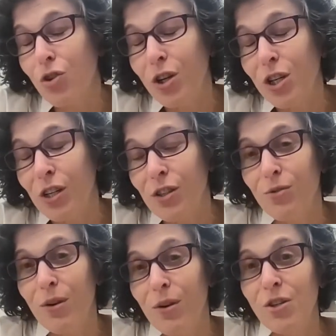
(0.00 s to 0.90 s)
charging
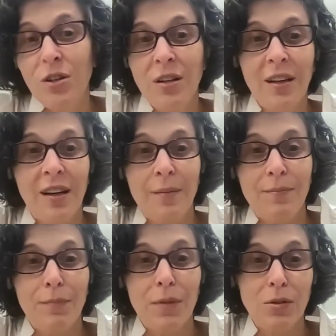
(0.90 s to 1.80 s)
discretion,
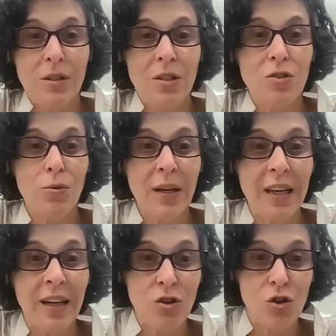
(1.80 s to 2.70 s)
mostly
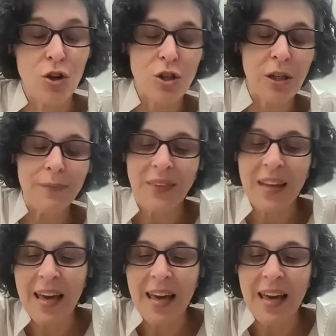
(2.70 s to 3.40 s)
screening and charging.